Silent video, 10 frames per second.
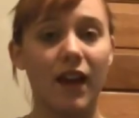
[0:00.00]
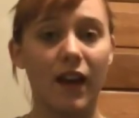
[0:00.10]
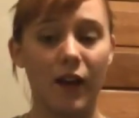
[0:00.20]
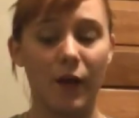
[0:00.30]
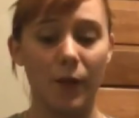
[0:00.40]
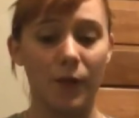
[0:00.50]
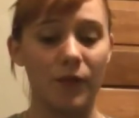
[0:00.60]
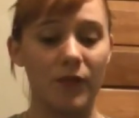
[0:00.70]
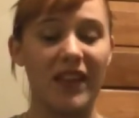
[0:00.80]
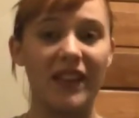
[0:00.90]
um,
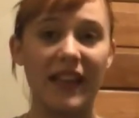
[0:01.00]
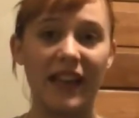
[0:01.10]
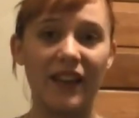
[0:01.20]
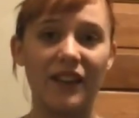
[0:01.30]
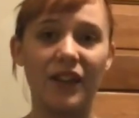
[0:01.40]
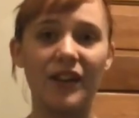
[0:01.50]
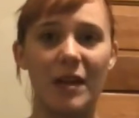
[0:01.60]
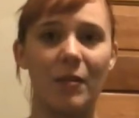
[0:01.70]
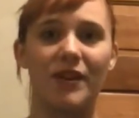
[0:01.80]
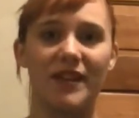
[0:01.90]
killing their
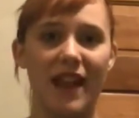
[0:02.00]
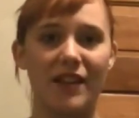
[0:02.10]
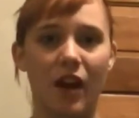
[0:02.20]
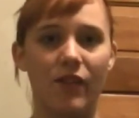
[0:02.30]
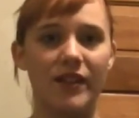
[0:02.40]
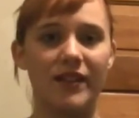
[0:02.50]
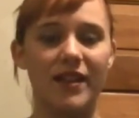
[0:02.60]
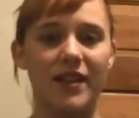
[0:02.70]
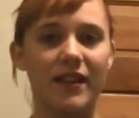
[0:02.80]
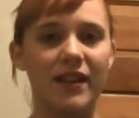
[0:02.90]
neighbors and
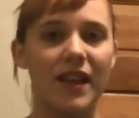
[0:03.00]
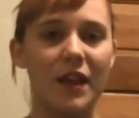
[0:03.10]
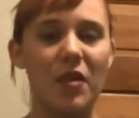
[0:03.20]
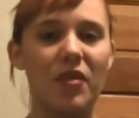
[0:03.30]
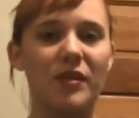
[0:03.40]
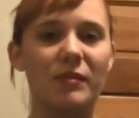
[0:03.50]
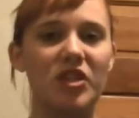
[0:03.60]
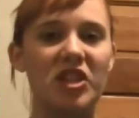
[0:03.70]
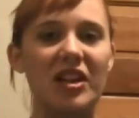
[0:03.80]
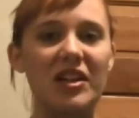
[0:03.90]
obviously those
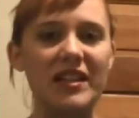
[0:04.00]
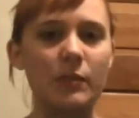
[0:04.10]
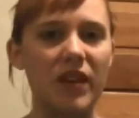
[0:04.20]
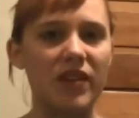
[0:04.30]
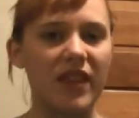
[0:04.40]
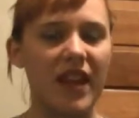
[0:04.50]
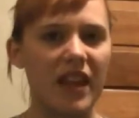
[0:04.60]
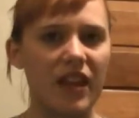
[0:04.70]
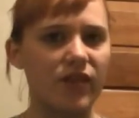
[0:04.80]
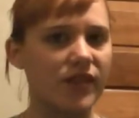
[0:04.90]
missionaries, but
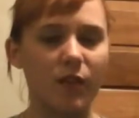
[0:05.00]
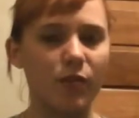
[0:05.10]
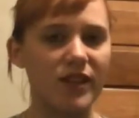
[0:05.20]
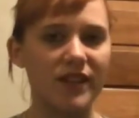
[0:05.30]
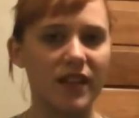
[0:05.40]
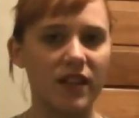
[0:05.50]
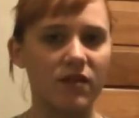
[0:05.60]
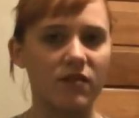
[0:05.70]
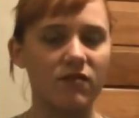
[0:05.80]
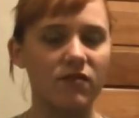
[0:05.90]
they, for some
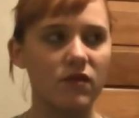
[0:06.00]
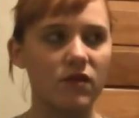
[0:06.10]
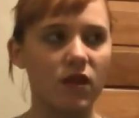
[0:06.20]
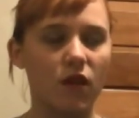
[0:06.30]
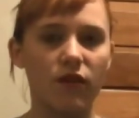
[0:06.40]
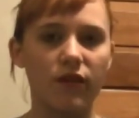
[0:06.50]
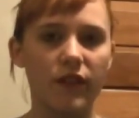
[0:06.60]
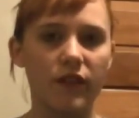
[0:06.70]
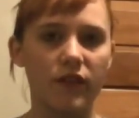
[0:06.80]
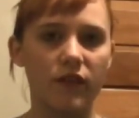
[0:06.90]
reason, don't
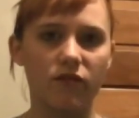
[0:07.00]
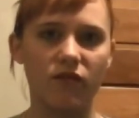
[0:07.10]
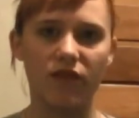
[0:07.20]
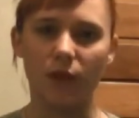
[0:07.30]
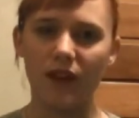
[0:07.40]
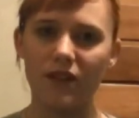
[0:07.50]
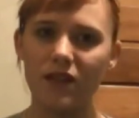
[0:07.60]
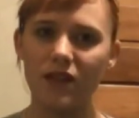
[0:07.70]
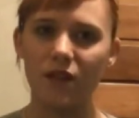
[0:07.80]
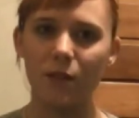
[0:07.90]
feel
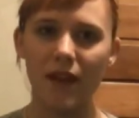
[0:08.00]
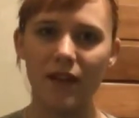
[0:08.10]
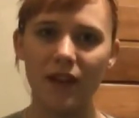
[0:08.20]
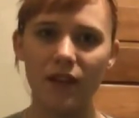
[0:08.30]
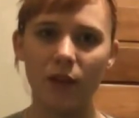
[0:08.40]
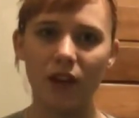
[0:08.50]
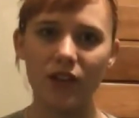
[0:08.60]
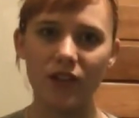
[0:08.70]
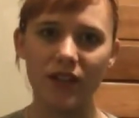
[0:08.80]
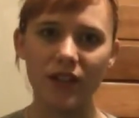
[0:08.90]
threatened by the
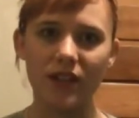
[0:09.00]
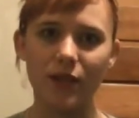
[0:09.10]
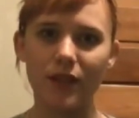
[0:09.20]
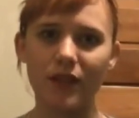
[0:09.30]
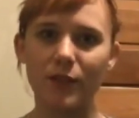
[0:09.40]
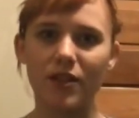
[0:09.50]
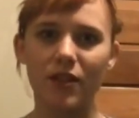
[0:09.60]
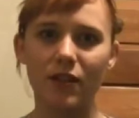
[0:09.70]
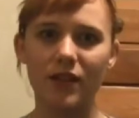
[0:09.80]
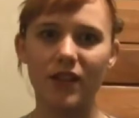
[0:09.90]
anthropologist that's doing this
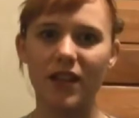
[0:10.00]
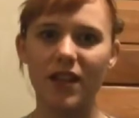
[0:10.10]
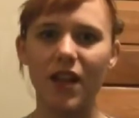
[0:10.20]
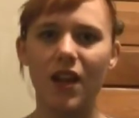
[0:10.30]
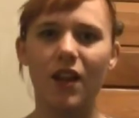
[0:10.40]
particular study.